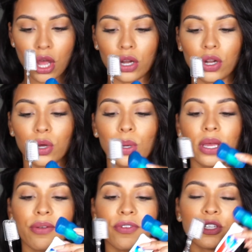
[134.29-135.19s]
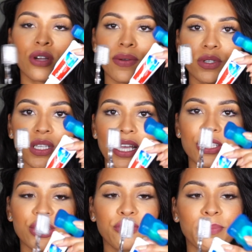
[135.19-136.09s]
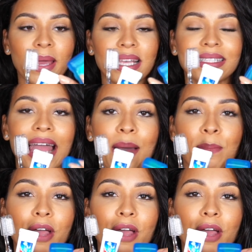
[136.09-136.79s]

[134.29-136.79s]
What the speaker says: along with a travel size toothpaste and